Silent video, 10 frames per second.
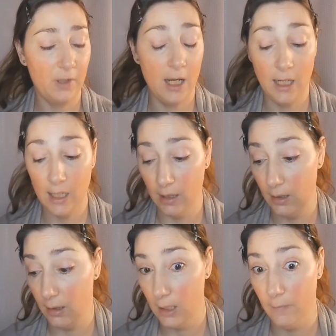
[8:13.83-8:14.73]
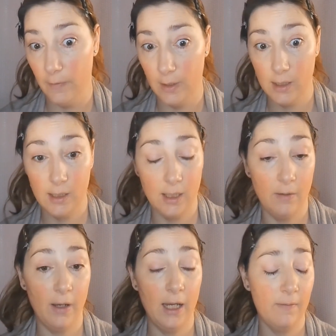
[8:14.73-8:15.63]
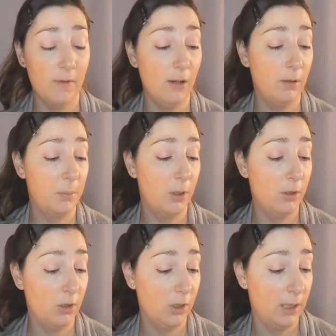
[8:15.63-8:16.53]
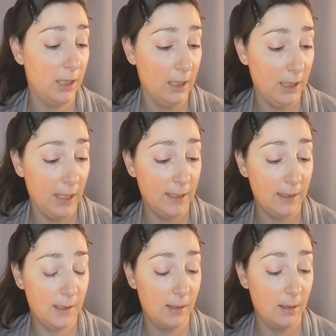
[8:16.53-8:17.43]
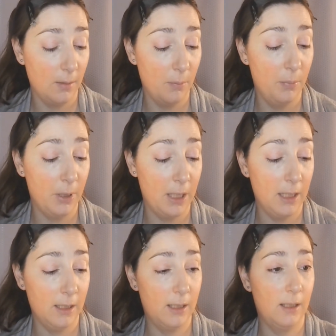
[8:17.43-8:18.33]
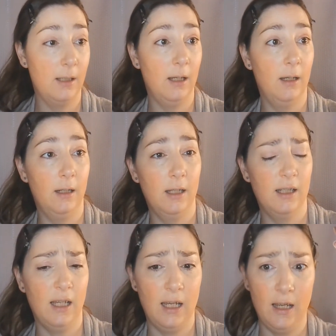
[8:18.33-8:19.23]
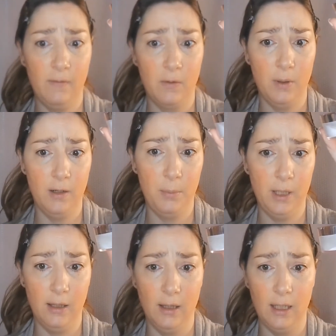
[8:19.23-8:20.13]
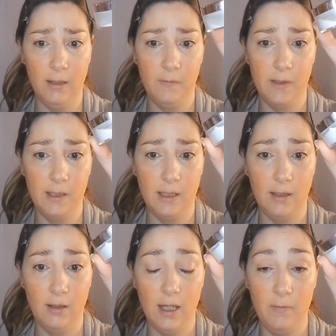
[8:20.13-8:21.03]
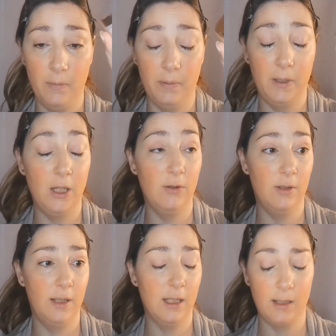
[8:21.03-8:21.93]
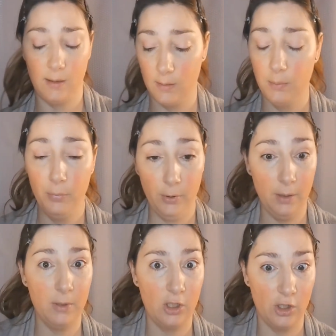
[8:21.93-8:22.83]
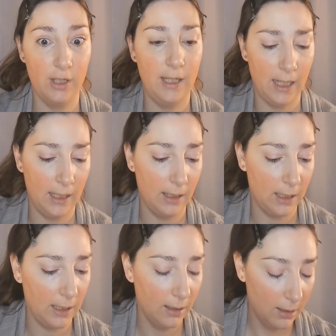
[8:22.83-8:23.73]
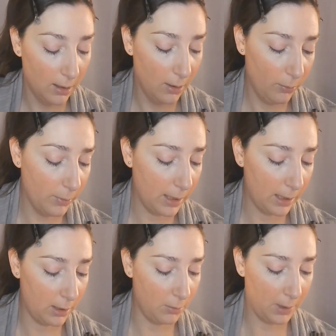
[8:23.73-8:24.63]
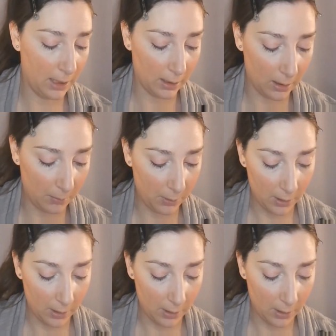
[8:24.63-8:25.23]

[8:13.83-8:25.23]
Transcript: I love this stuff. I have not repurchased it yet, but because I have quite a bit left still. I use this pretty much daily when I do makeup.